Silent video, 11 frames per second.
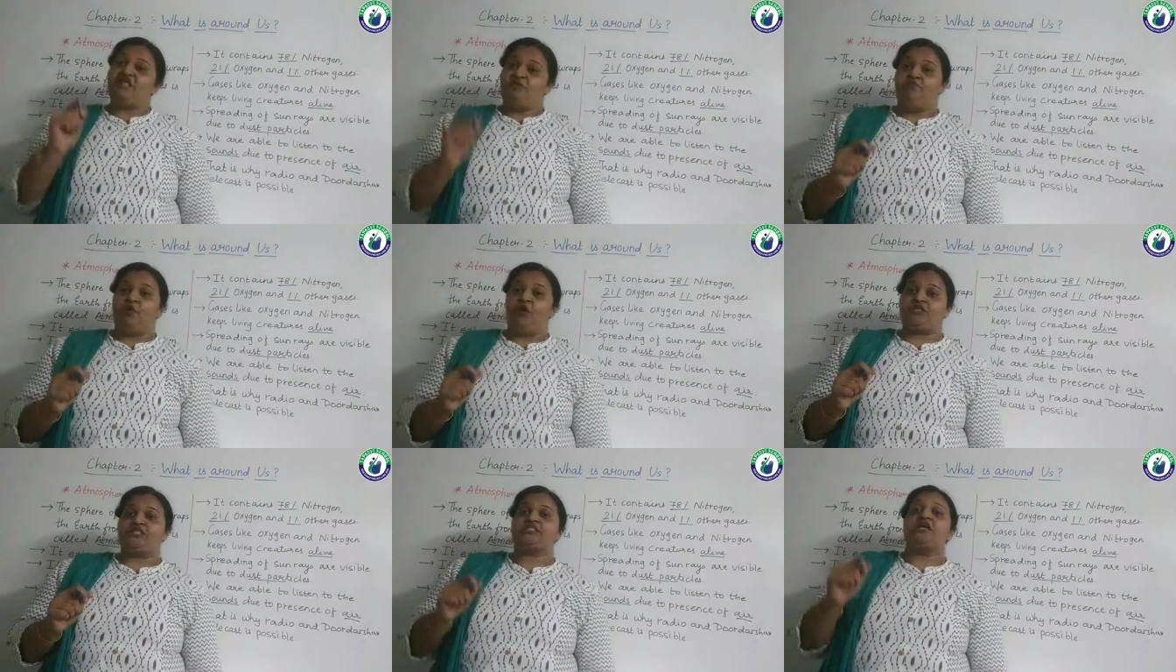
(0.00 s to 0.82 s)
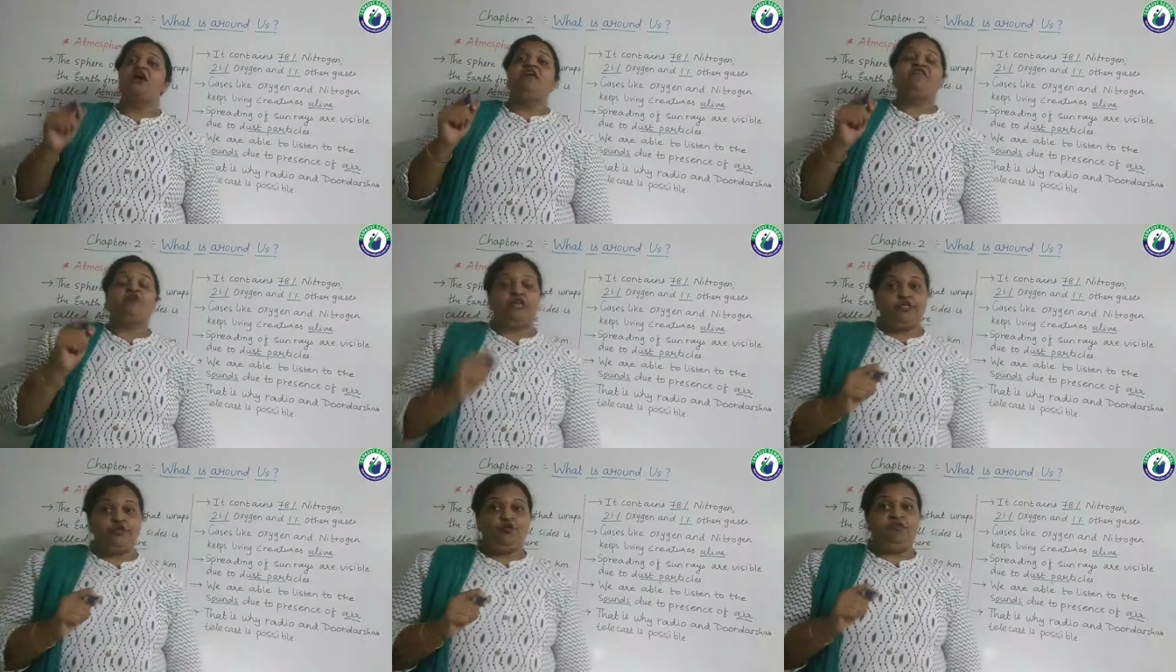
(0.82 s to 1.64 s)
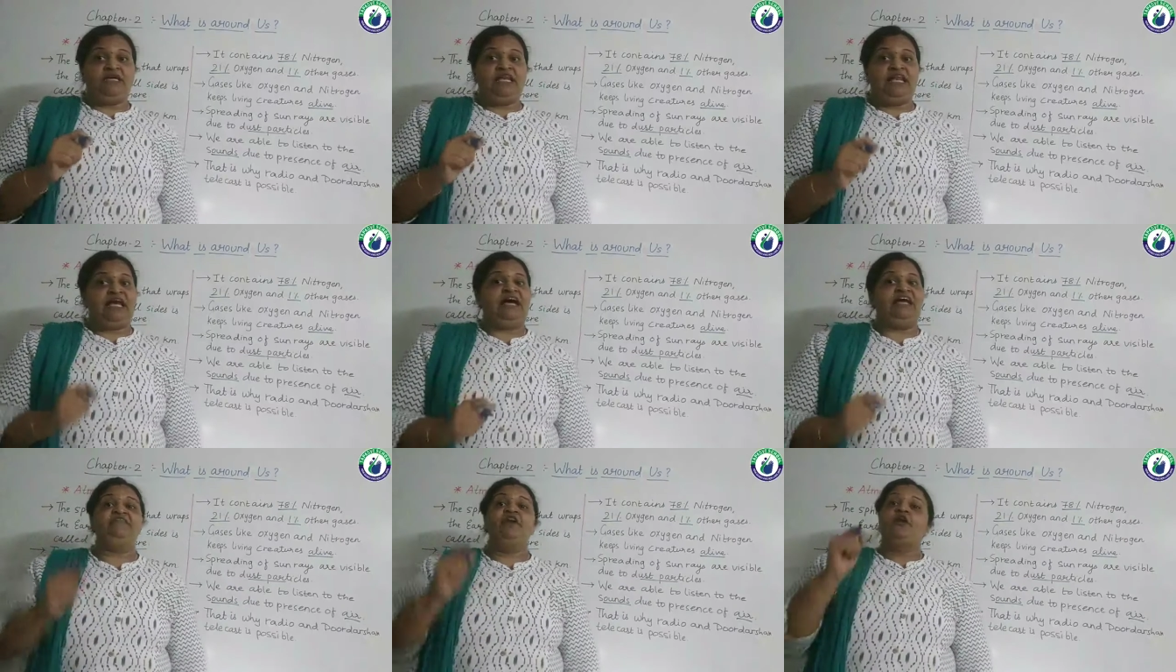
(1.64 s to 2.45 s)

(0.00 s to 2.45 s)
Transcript: important for the human life